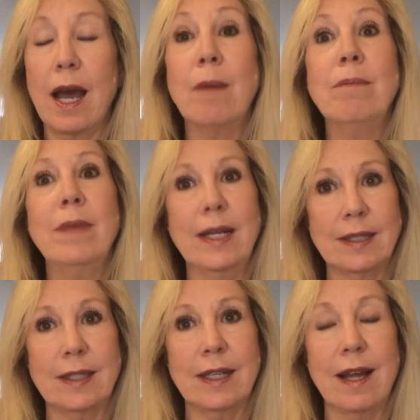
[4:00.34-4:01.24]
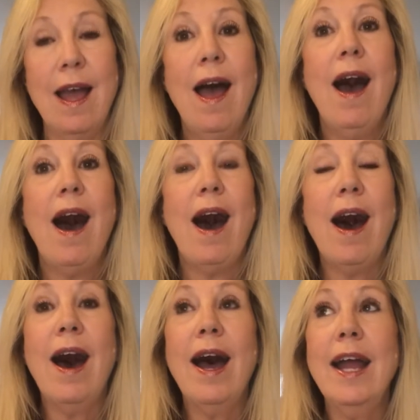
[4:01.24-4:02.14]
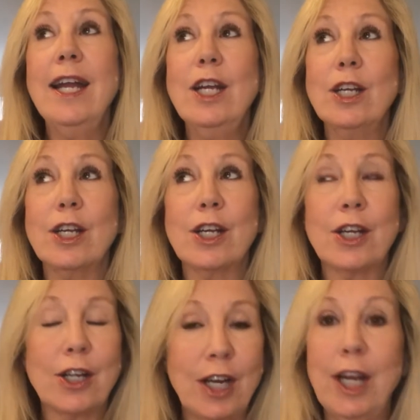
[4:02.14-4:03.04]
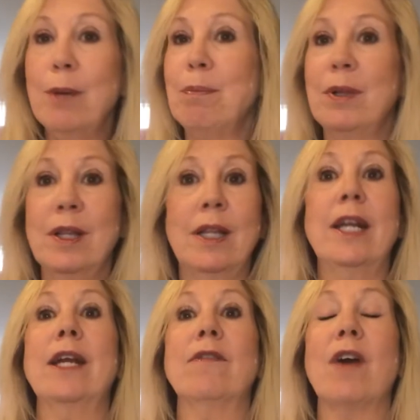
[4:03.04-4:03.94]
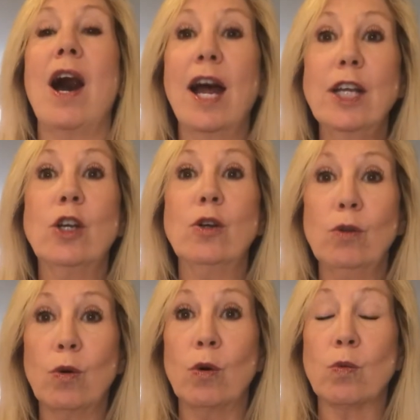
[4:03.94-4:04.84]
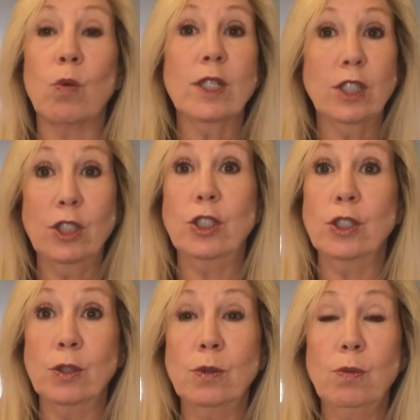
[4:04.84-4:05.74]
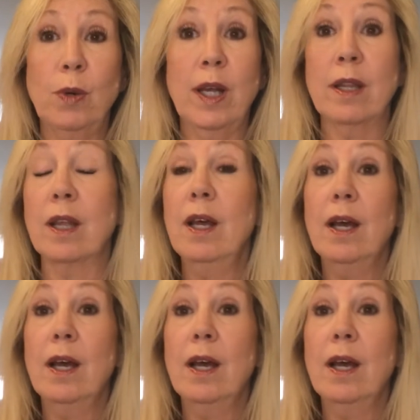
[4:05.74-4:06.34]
amazing. I can't believe I Googled what to do with